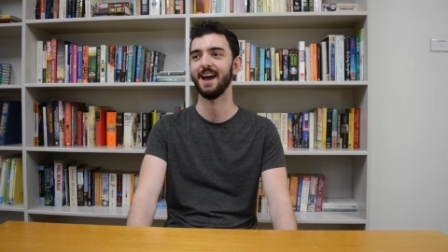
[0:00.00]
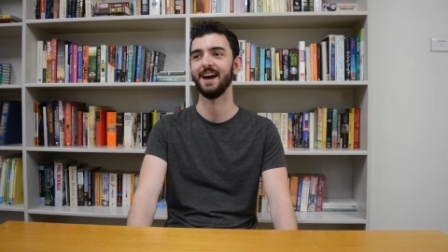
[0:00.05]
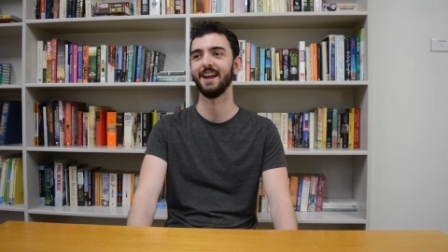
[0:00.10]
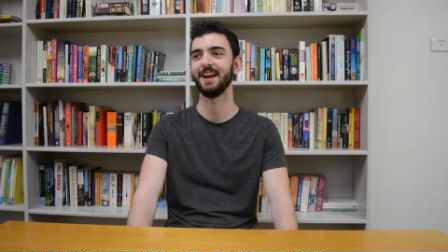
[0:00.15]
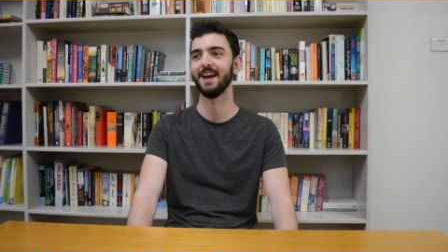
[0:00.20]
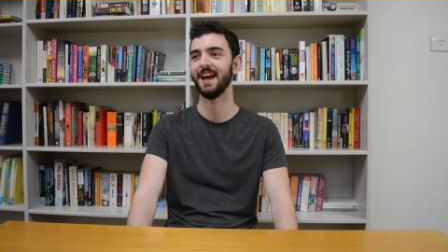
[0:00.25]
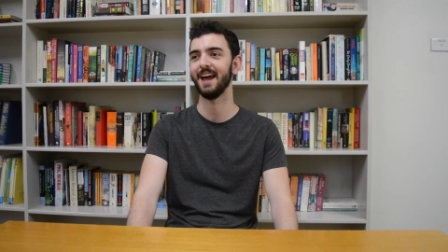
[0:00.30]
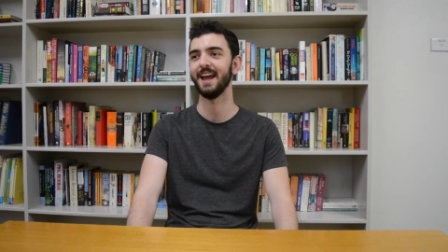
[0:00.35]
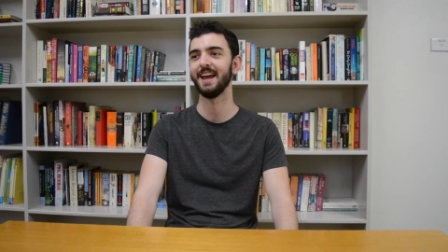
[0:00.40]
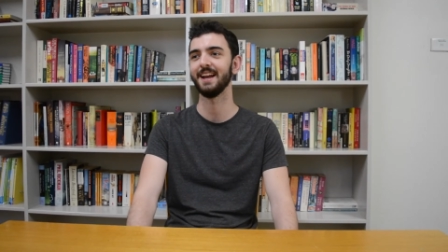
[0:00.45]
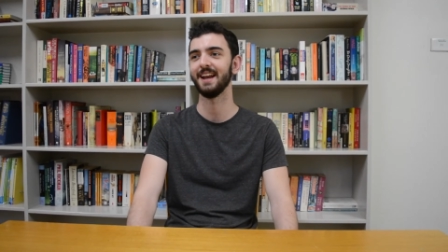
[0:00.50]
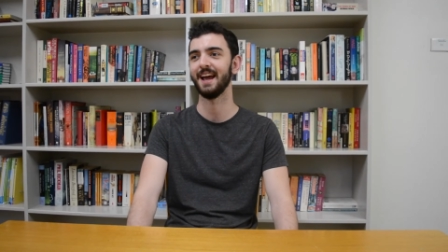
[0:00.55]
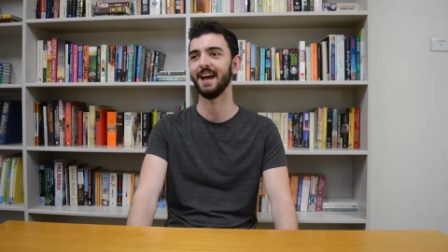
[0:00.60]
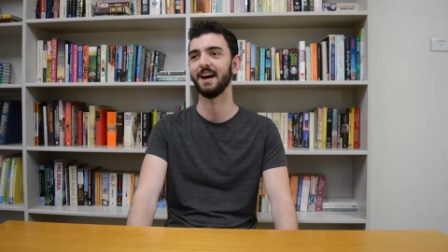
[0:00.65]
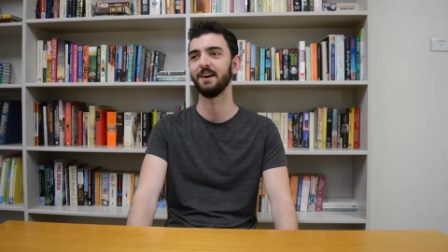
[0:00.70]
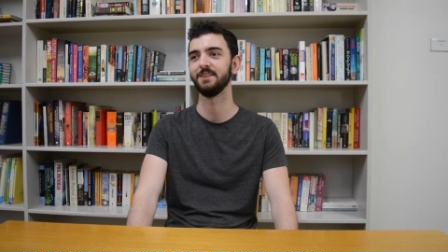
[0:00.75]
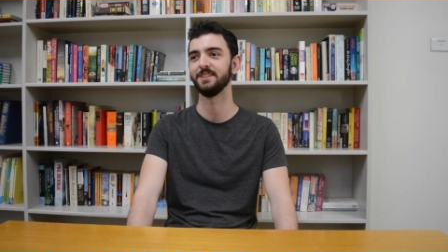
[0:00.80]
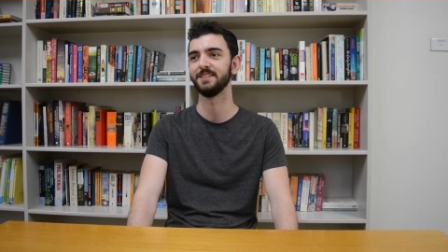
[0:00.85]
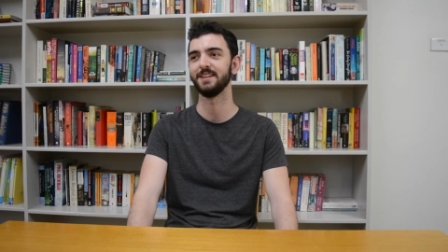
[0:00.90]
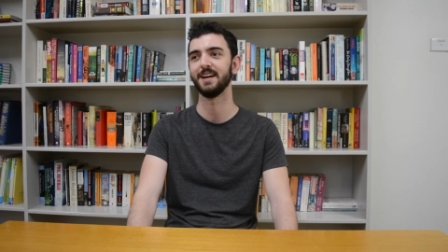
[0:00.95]
and I hate
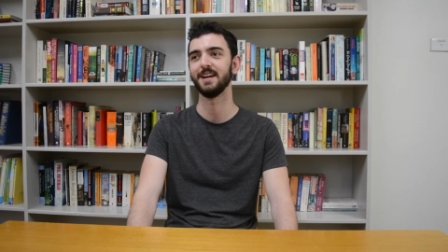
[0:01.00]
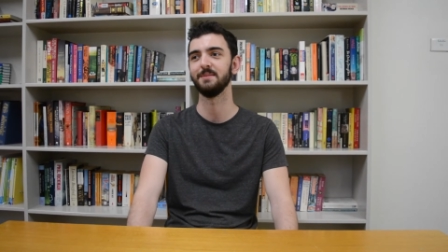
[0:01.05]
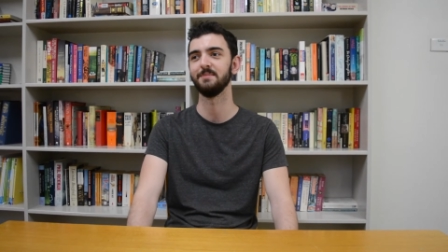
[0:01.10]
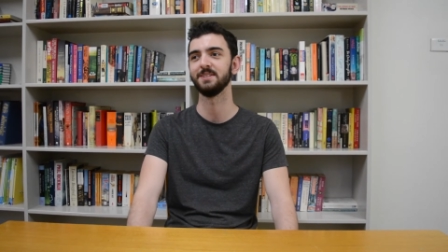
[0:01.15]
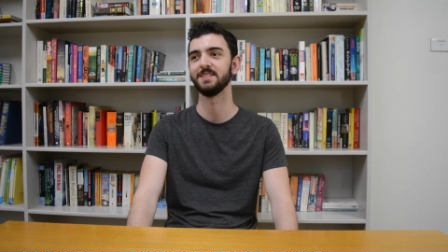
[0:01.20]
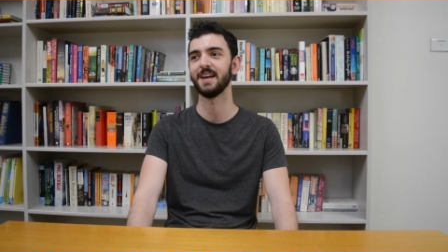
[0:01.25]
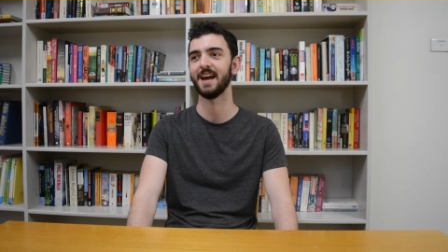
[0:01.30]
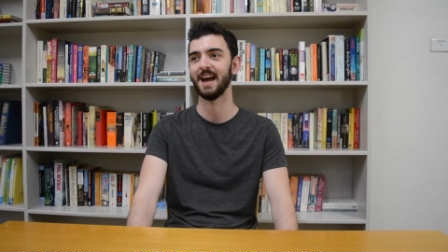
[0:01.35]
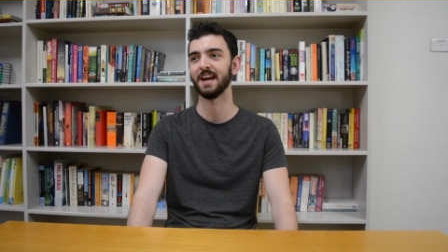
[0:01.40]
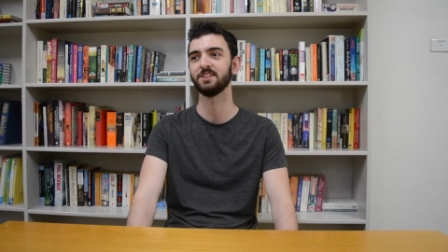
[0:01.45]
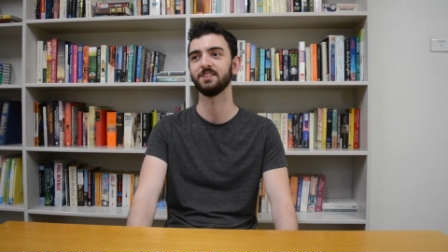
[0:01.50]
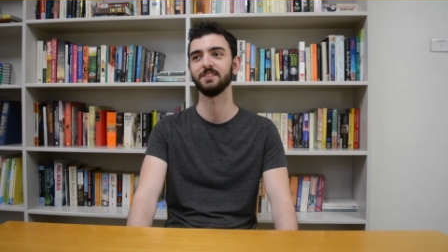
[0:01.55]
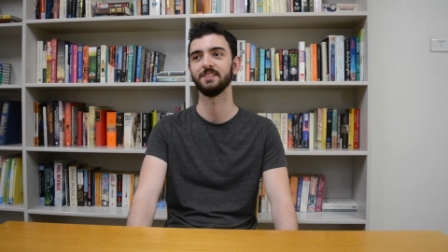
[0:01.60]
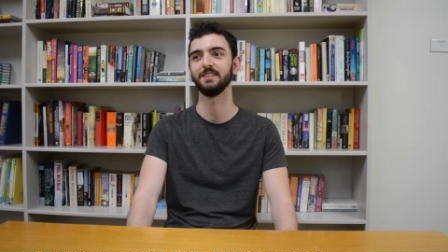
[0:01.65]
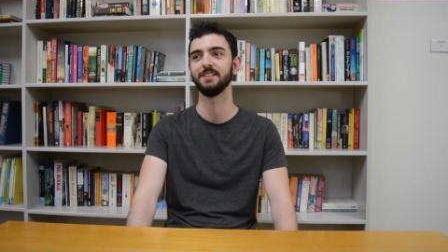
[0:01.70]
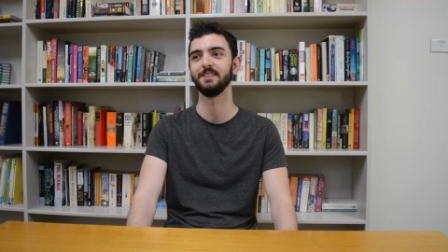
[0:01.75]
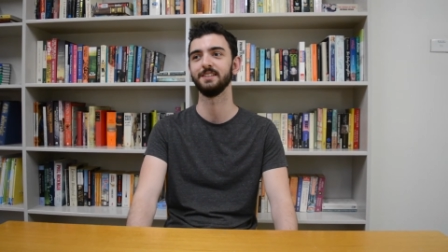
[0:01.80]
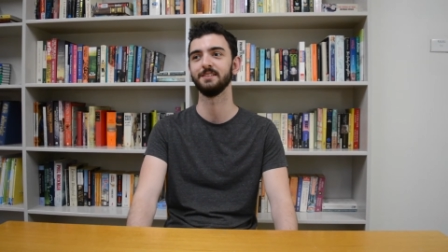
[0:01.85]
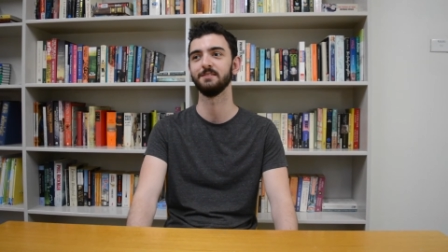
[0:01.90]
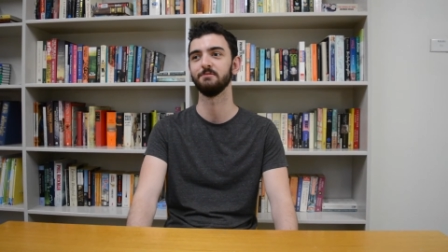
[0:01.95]
how his name is
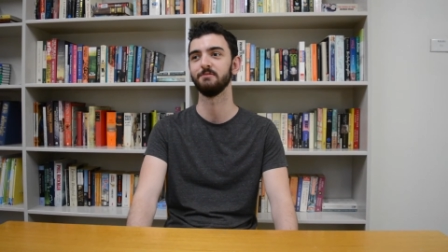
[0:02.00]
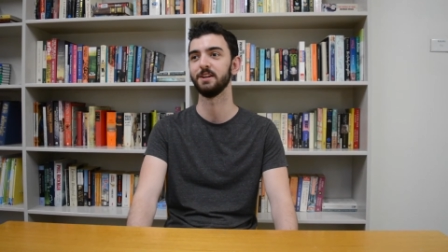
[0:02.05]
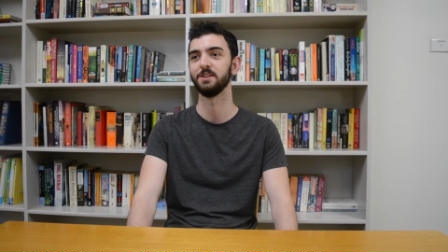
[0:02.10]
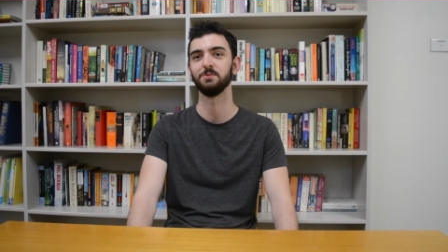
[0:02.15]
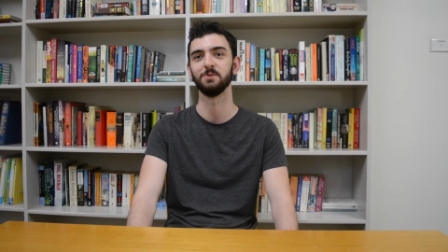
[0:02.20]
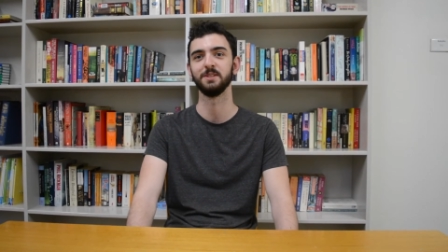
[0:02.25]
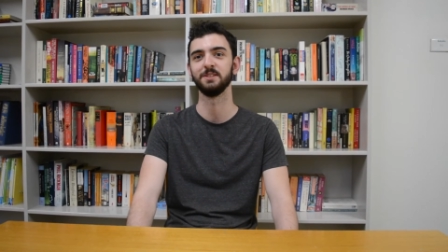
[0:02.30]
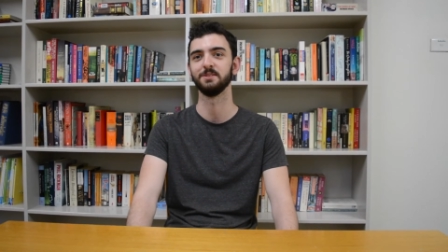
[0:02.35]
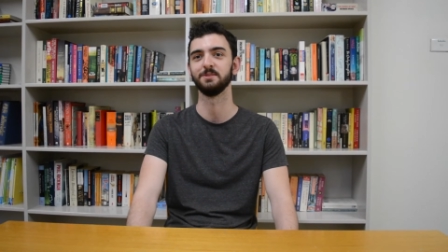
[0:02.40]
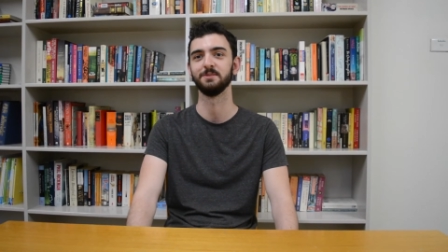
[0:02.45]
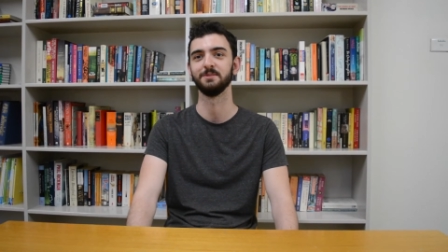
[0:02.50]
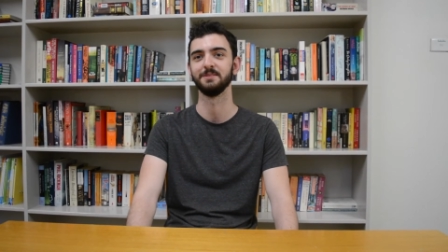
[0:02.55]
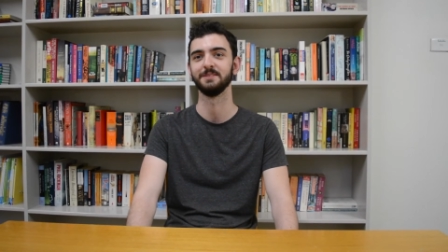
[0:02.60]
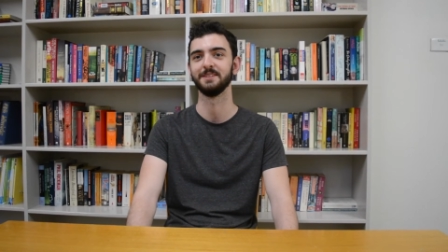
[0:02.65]
actually Reg Wintle.